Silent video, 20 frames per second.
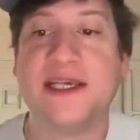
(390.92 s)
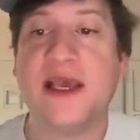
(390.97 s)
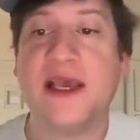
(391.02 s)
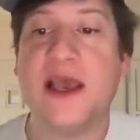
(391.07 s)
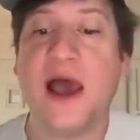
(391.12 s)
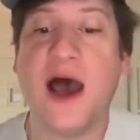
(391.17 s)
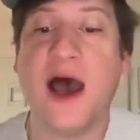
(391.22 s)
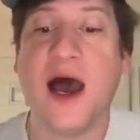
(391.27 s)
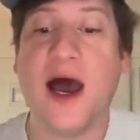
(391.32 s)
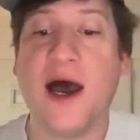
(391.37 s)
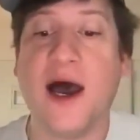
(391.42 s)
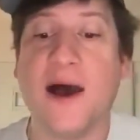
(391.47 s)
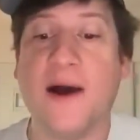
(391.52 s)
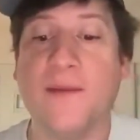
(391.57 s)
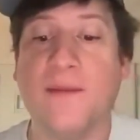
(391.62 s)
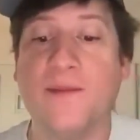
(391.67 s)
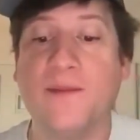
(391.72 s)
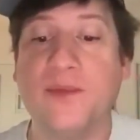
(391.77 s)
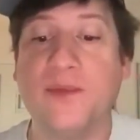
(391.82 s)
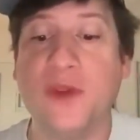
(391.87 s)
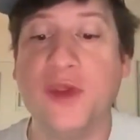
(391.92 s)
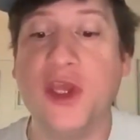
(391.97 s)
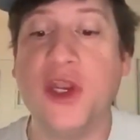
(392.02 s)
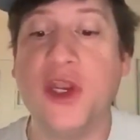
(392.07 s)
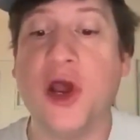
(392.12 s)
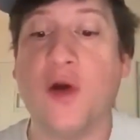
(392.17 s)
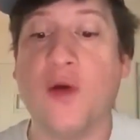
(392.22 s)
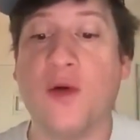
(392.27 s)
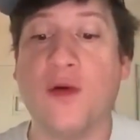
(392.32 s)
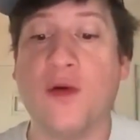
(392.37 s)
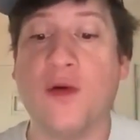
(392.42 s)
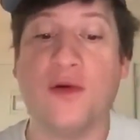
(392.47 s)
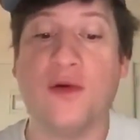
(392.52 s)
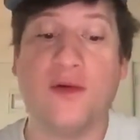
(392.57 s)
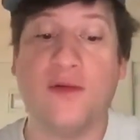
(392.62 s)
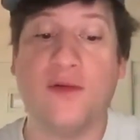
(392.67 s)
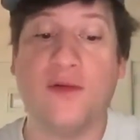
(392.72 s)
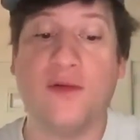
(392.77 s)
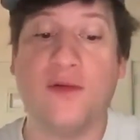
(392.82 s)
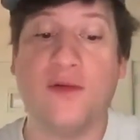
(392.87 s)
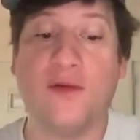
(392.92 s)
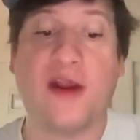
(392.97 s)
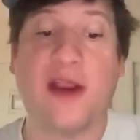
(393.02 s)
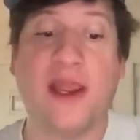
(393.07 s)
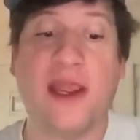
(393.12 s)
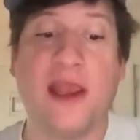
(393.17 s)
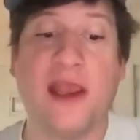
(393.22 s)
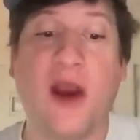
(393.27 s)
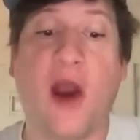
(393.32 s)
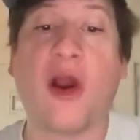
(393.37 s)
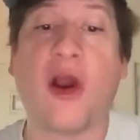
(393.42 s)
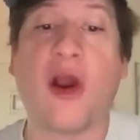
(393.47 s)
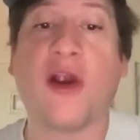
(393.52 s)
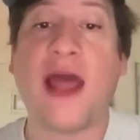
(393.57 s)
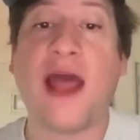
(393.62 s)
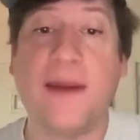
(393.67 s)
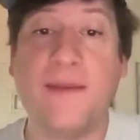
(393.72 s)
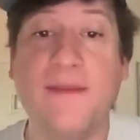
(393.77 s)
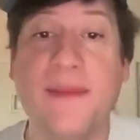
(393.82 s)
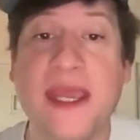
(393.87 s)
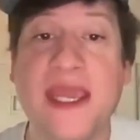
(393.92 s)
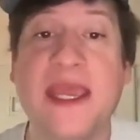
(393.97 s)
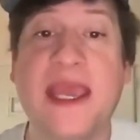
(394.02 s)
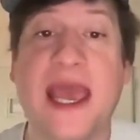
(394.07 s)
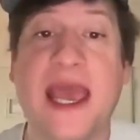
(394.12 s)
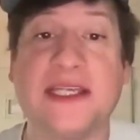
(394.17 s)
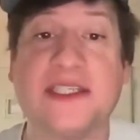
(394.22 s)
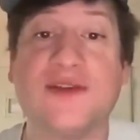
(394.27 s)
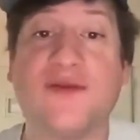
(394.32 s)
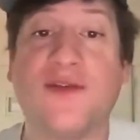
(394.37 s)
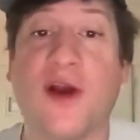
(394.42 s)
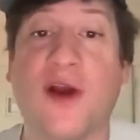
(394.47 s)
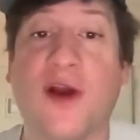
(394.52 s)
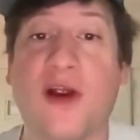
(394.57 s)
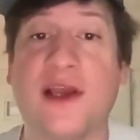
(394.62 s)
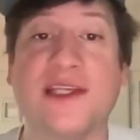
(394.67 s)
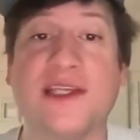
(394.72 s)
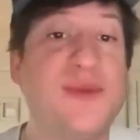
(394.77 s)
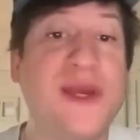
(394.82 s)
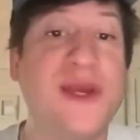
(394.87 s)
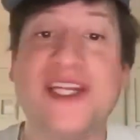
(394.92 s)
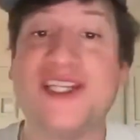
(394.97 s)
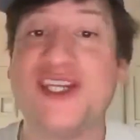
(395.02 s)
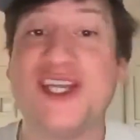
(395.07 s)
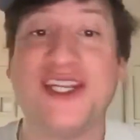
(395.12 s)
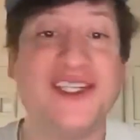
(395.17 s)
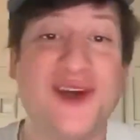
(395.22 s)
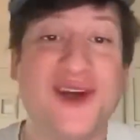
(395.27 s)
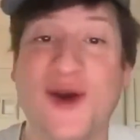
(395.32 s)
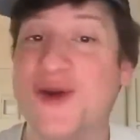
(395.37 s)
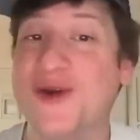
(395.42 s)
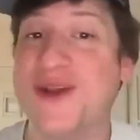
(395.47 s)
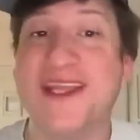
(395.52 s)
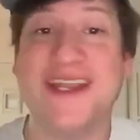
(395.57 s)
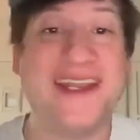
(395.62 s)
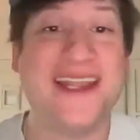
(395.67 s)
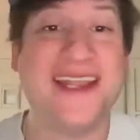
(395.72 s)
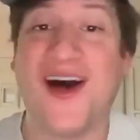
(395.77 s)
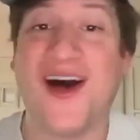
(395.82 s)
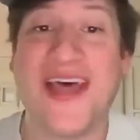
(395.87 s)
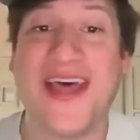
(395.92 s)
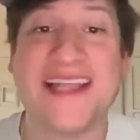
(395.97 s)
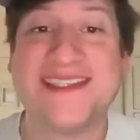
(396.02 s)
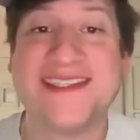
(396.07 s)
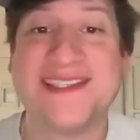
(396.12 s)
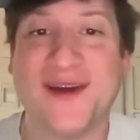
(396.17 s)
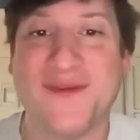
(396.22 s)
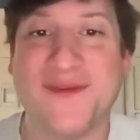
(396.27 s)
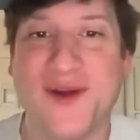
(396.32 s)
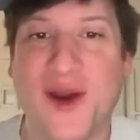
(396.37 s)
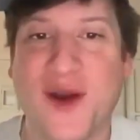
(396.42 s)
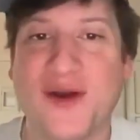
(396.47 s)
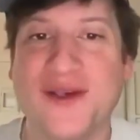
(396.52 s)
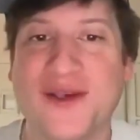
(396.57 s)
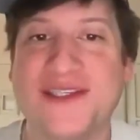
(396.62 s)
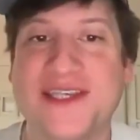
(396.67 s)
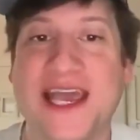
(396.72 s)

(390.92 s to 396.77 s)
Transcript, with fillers: um, you know, very hard on me as far as pitch and tone and all that stuff goes.